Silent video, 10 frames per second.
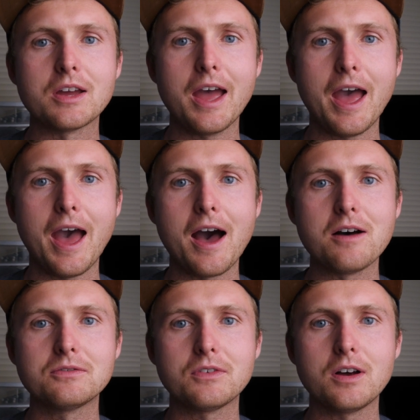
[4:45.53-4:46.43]
they
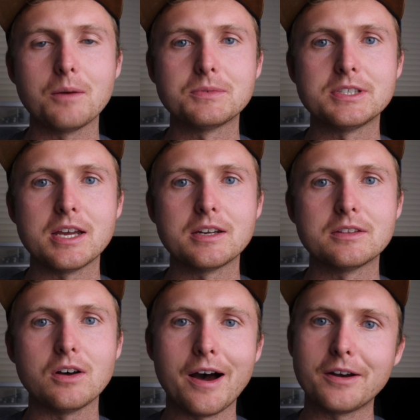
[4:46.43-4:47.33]
have
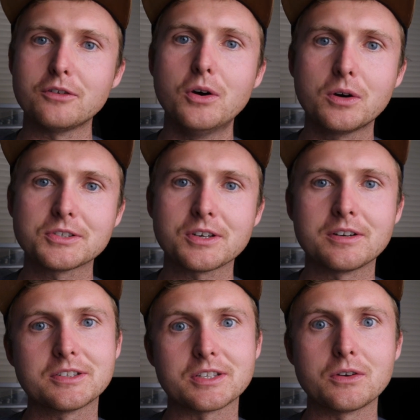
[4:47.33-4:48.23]
updated the autofocus
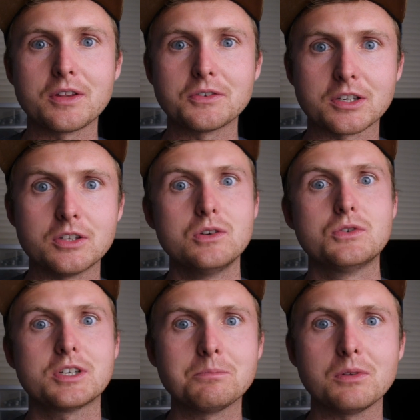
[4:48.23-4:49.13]
on it, because I know that was a
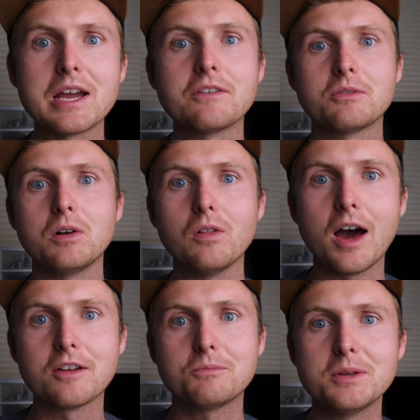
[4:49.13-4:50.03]
huge complaint from a
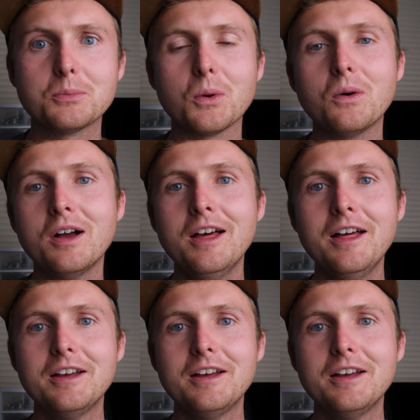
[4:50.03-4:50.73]
lot of people,